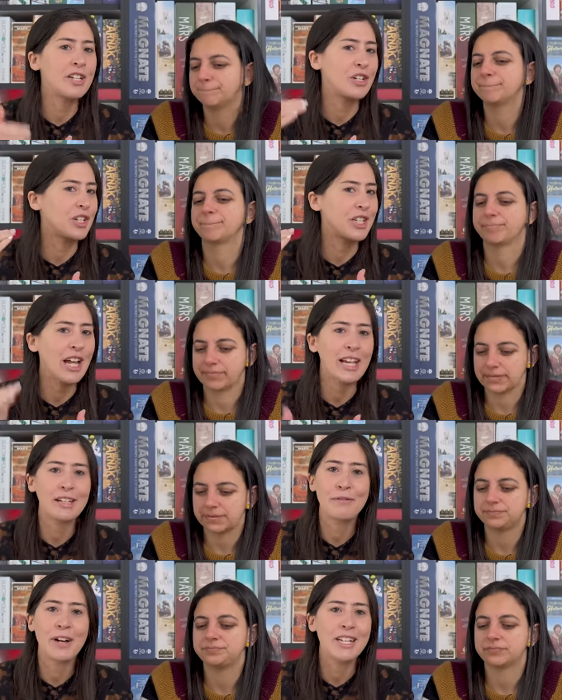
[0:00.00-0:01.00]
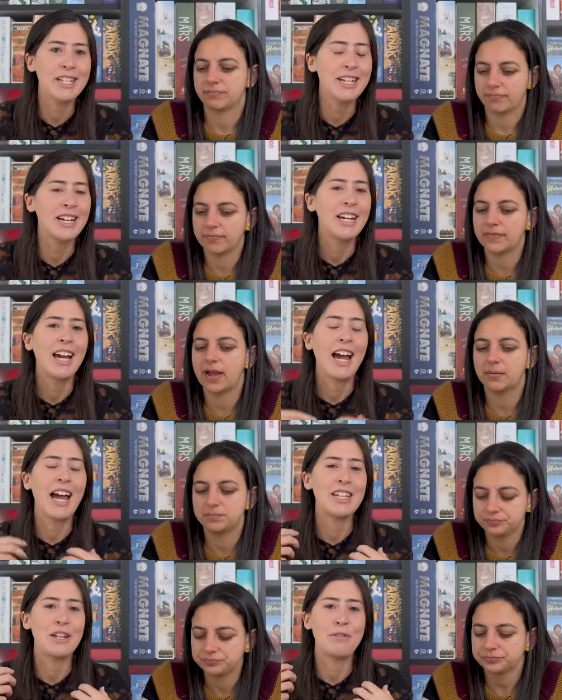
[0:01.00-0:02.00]
Speaker 1: it's just slightly faster. Yep.
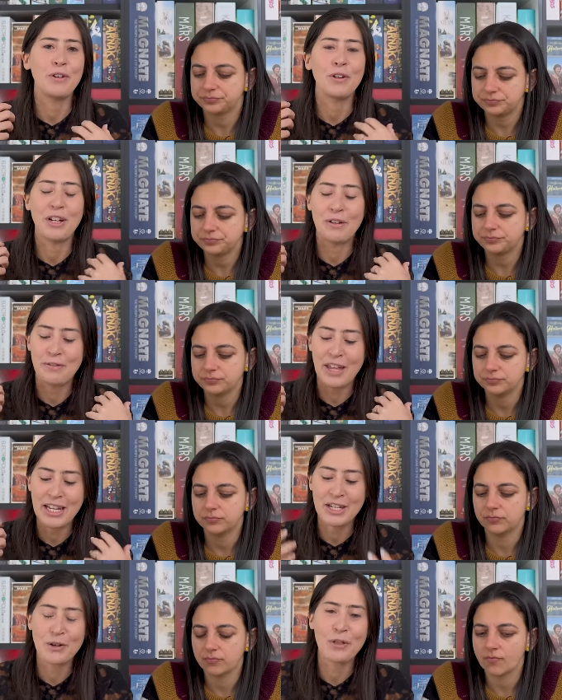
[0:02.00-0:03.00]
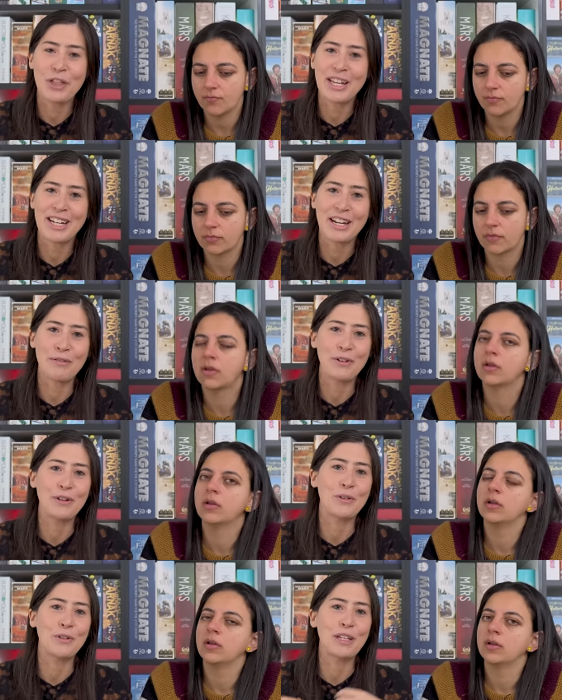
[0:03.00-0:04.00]
And if you if that's your thing, if
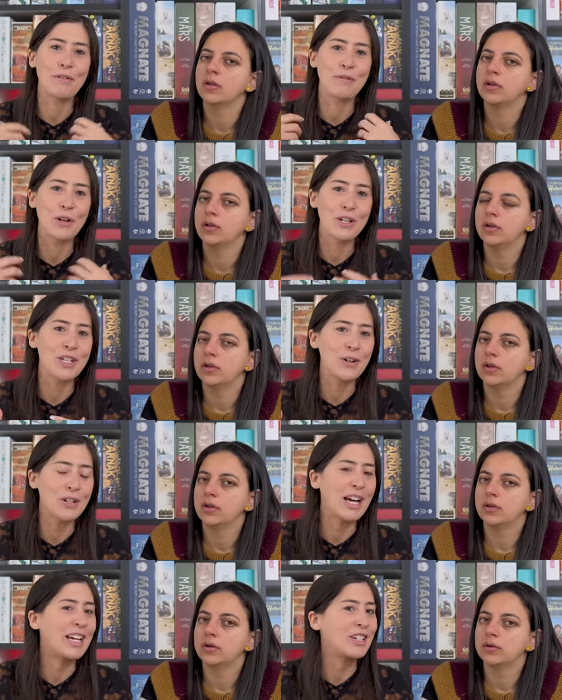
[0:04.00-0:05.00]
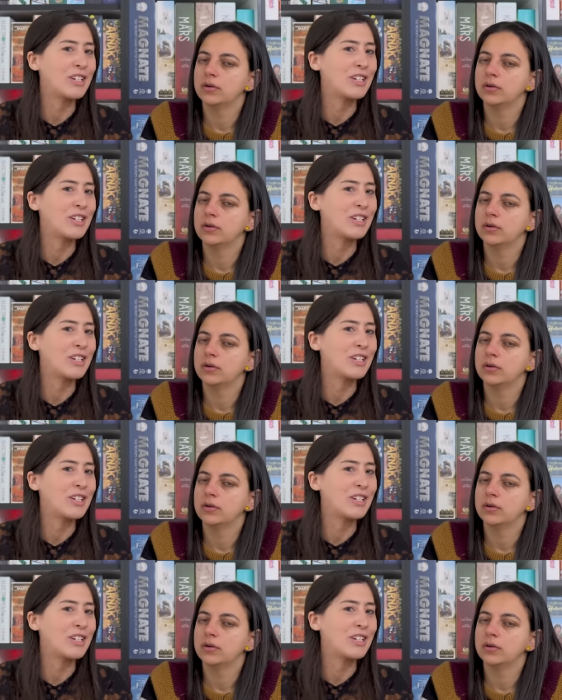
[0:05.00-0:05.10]
you're really focused on like